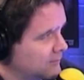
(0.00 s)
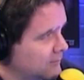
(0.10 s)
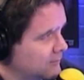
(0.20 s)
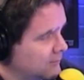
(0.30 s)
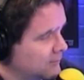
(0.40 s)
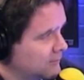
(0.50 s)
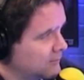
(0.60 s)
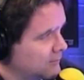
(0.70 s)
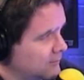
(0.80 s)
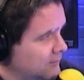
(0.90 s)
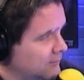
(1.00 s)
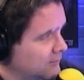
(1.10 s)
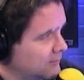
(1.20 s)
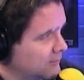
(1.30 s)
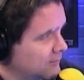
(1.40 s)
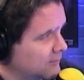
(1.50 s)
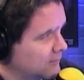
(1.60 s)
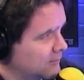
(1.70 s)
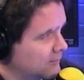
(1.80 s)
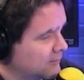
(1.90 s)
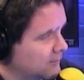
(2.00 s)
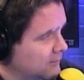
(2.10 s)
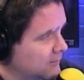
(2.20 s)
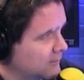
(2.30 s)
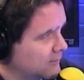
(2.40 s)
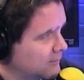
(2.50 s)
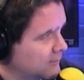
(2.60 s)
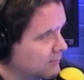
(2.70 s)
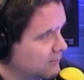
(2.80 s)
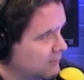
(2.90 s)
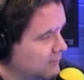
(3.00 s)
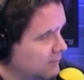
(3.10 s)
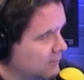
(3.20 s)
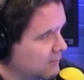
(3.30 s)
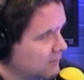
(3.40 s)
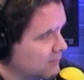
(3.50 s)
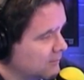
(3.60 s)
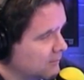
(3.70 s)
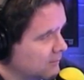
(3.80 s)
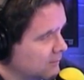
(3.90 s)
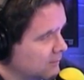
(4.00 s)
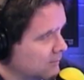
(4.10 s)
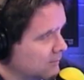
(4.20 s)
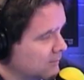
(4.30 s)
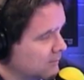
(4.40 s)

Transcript: (silent)